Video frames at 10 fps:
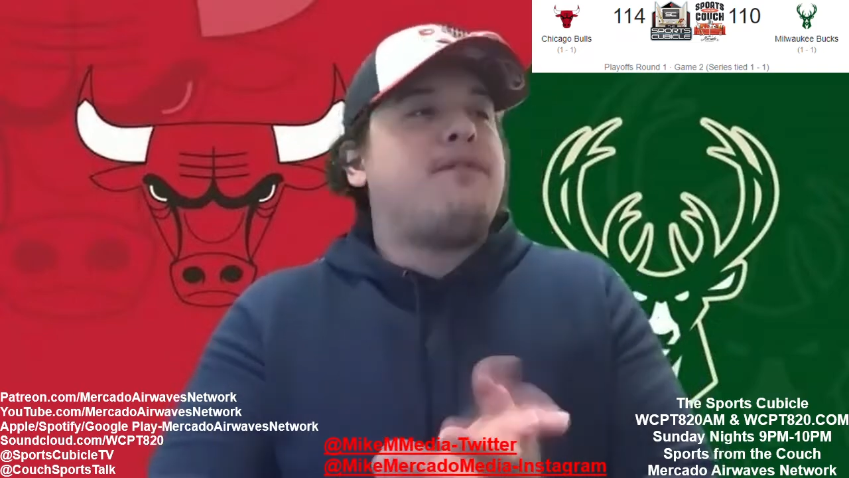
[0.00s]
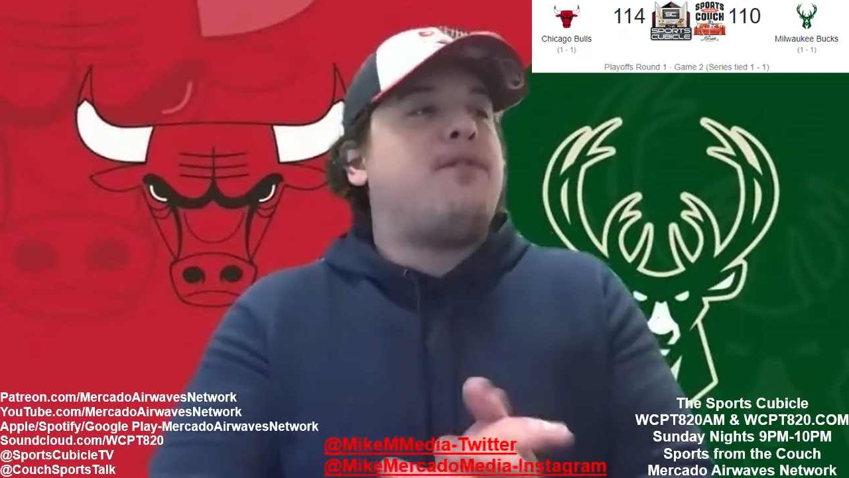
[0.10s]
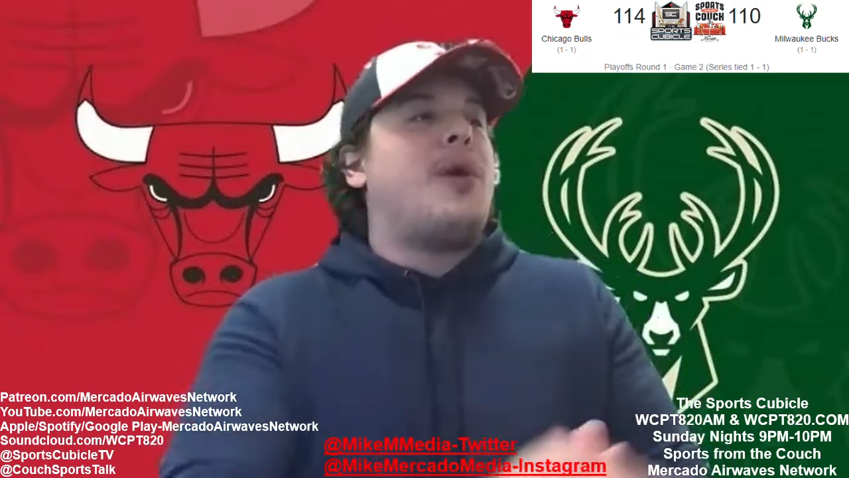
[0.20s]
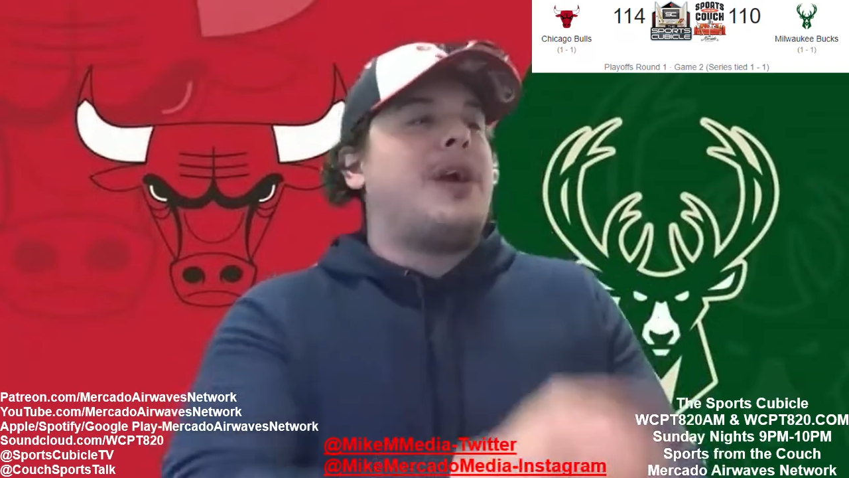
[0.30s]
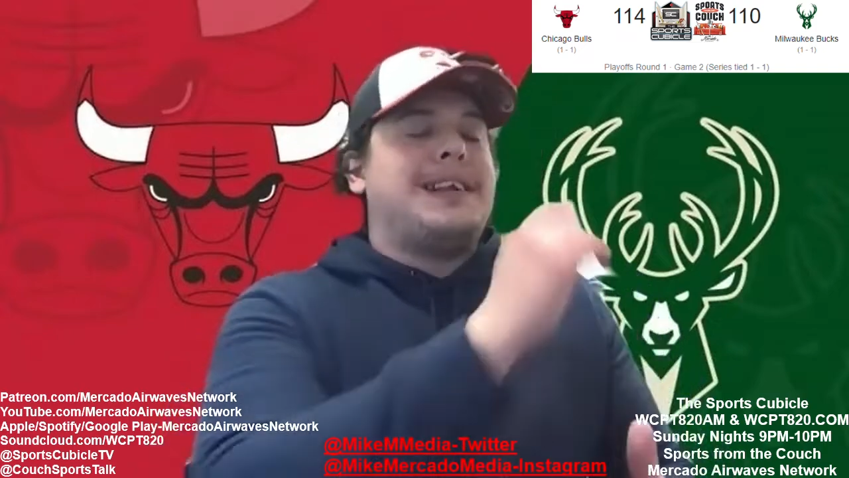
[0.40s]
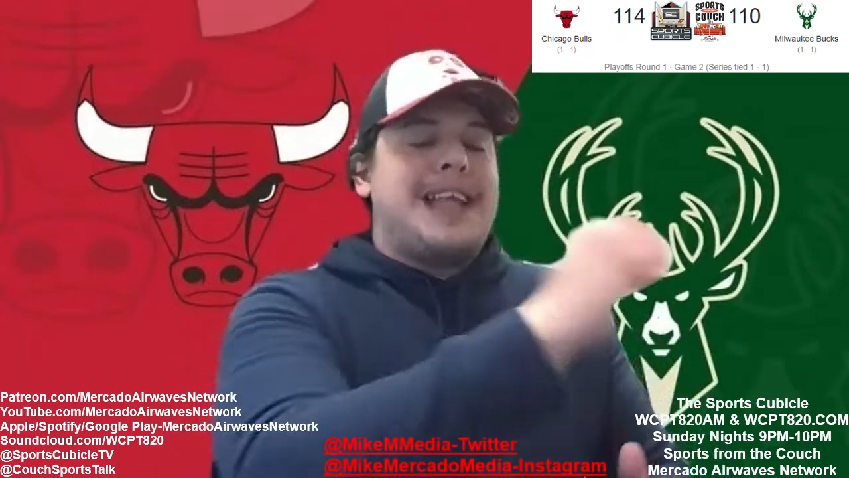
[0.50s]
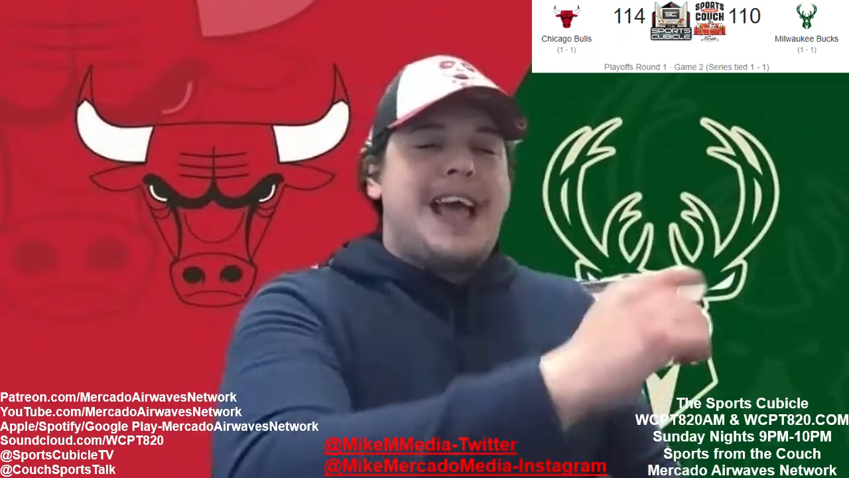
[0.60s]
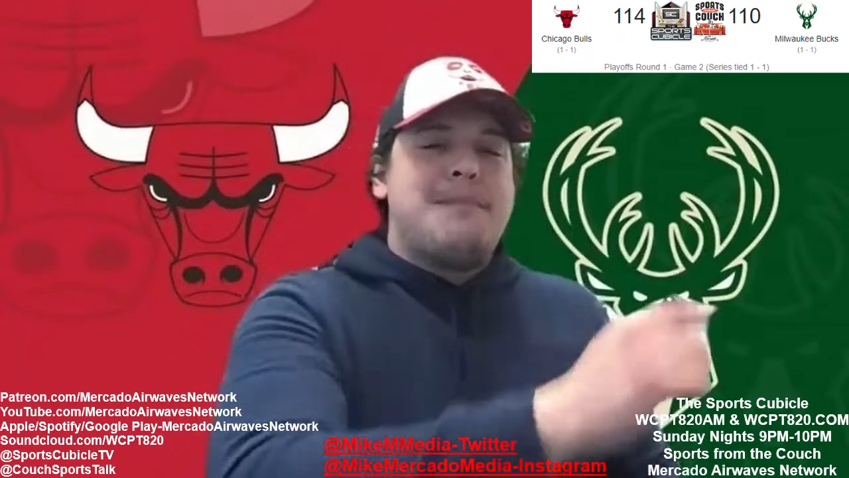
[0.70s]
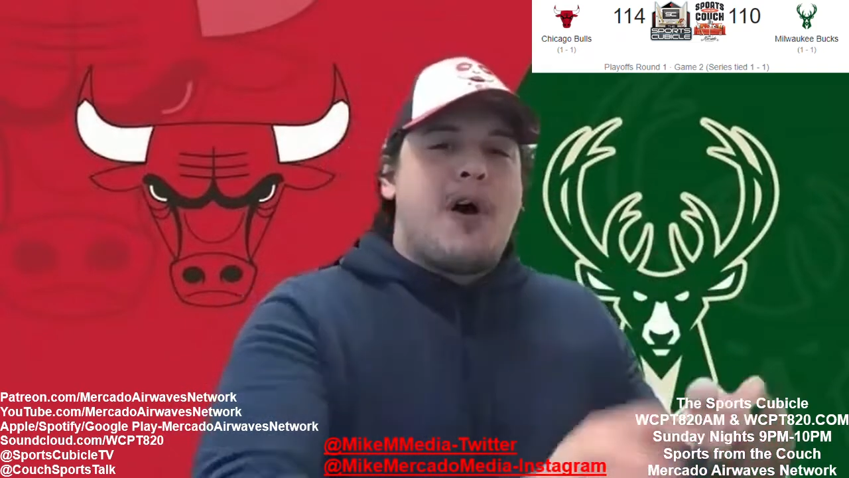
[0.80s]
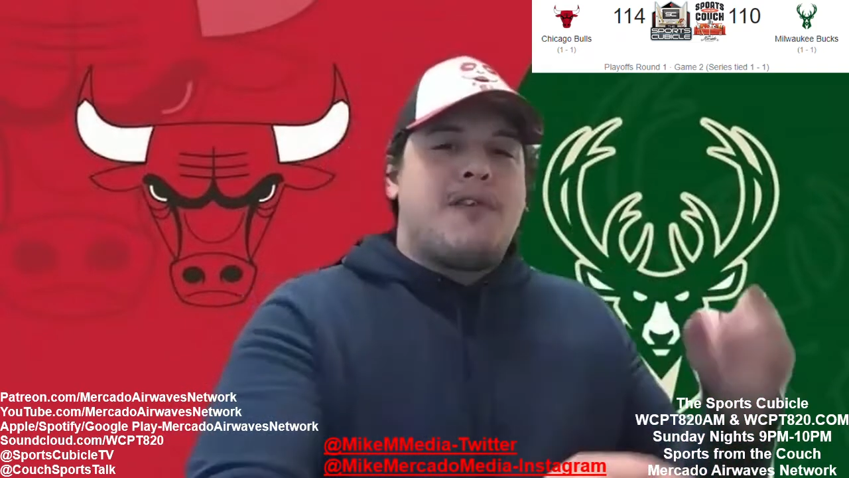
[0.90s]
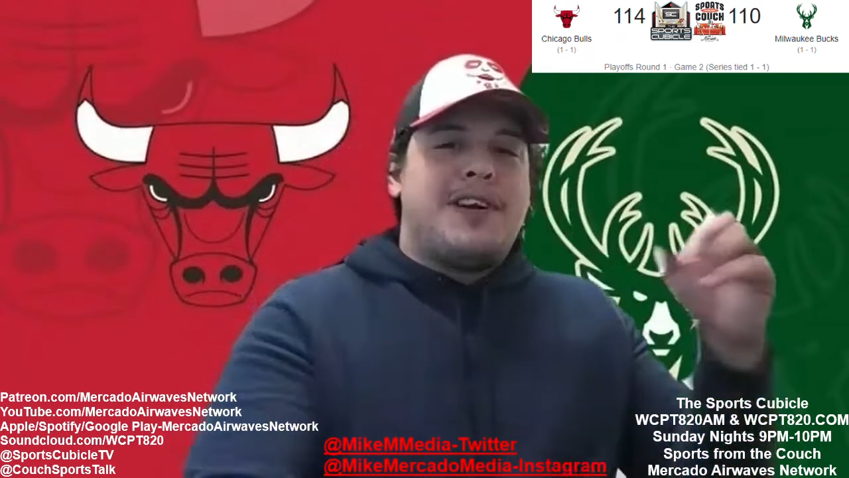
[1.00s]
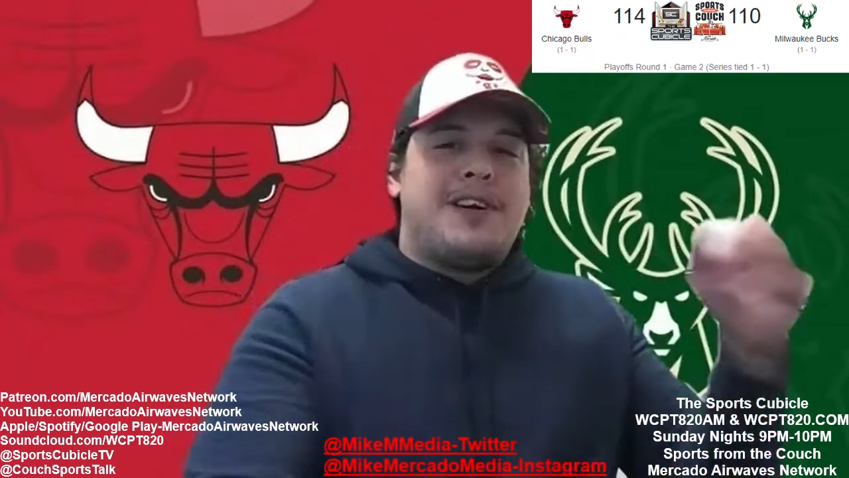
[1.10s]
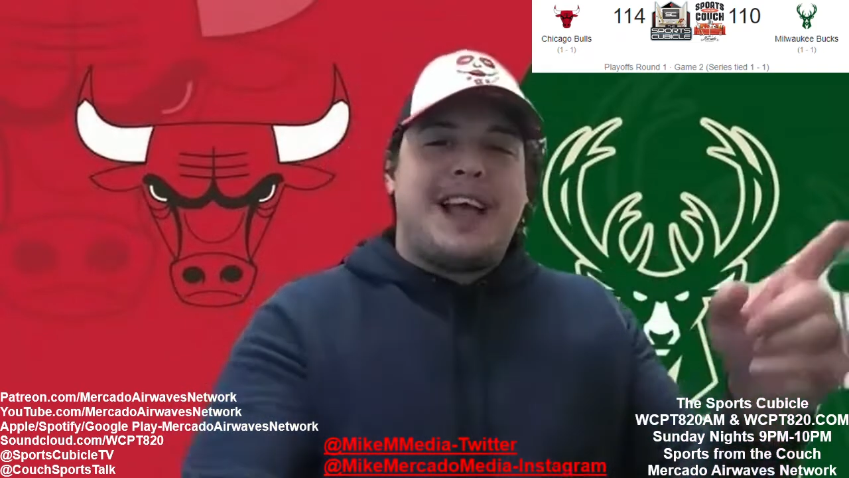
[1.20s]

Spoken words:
For Dan Marver,